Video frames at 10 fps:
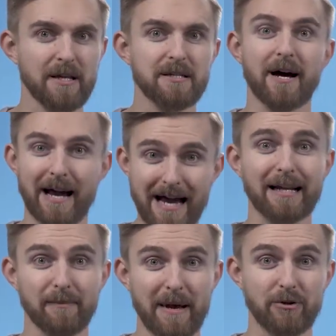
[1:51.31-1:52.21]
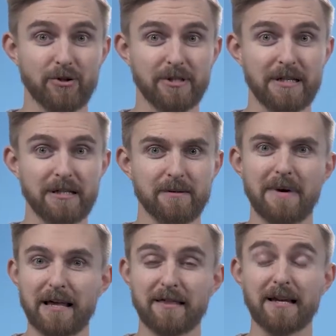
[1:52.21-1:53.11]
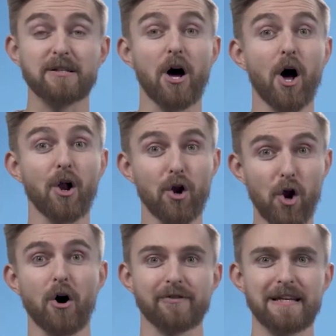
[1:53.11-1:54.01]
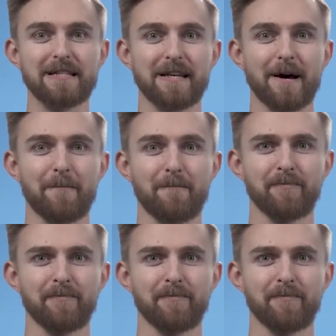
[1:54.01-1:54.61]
diagonal matrices make things a lot easier.